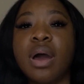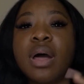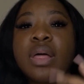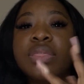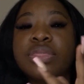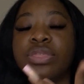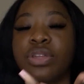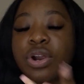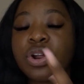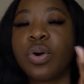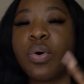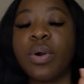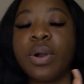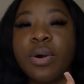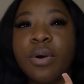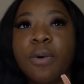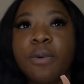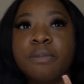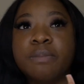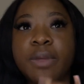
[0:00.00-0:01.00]
They're going
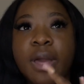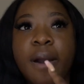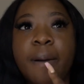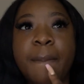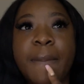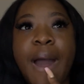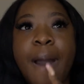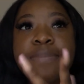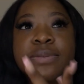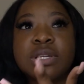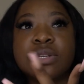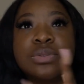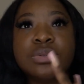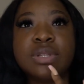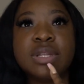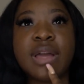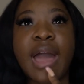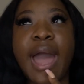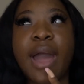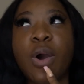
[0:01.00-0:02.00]
home. Yep,
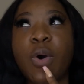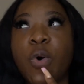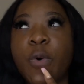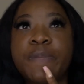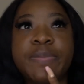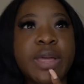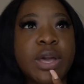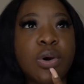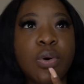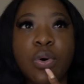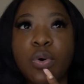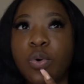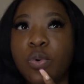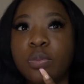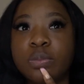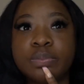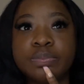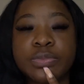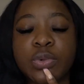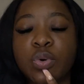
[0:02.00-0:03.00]
absolutely. I hope they go
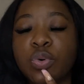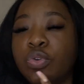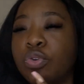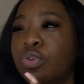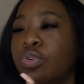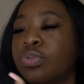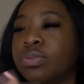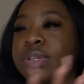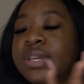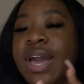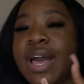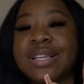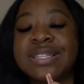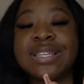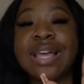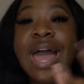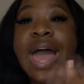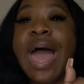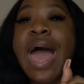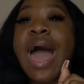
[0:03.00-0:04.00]
home. Ooh, yes.
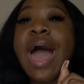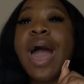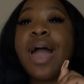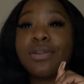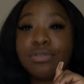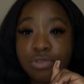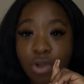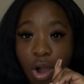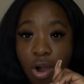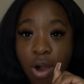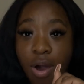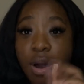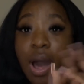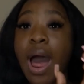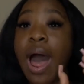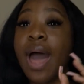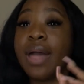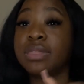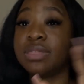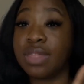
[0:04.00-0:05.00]
Y'all,
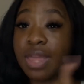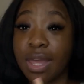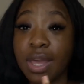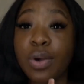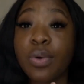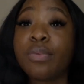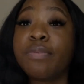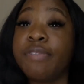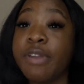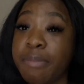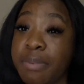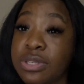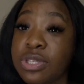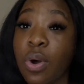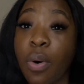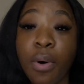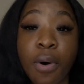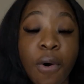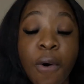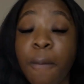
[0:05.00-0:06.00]
I think Phoebe's
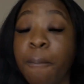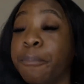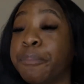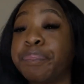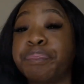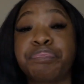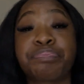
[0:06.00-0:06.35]
going home.